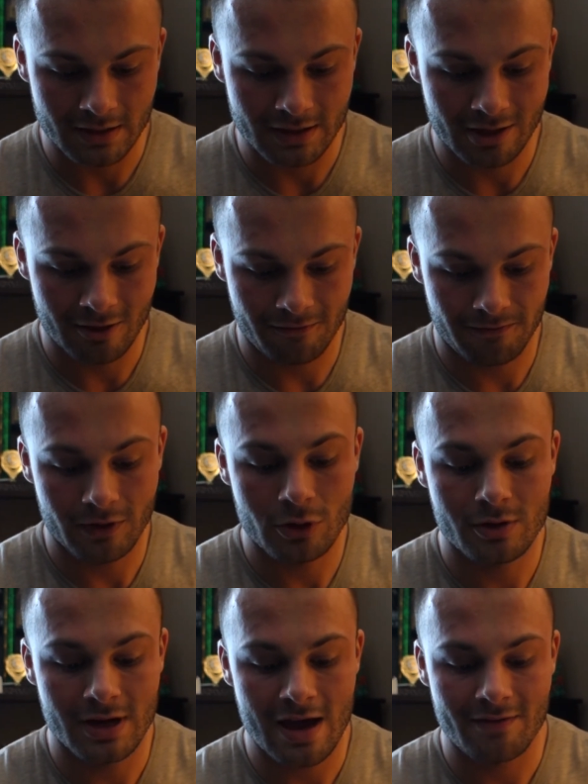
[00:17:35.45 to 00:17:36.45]
If you
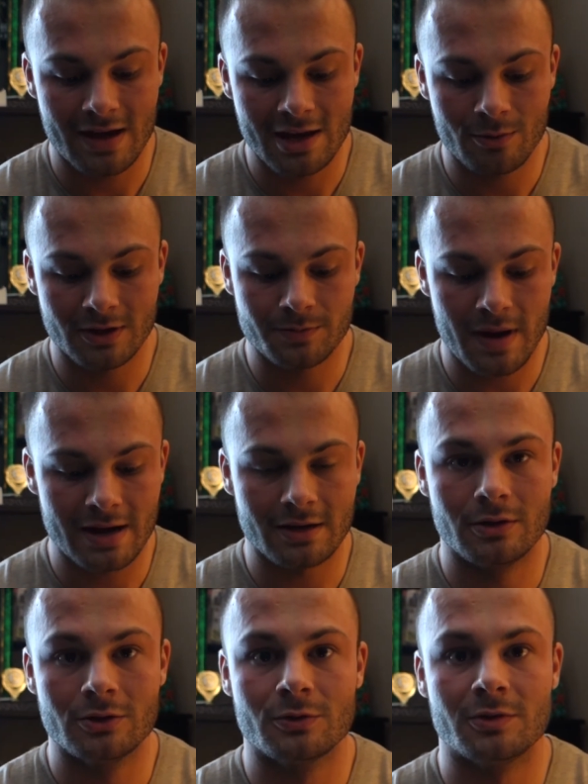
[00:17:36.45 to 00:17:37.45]
could have anyone's body,
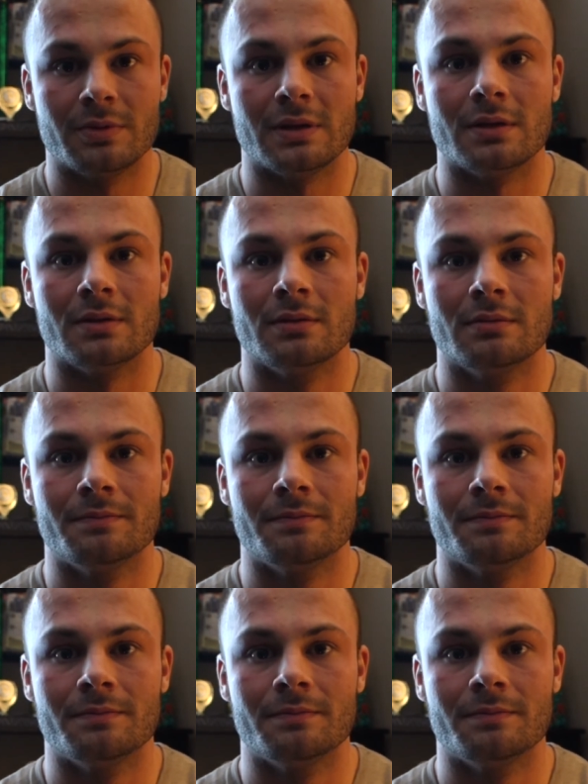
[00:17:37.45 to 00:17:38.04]
whose would it be?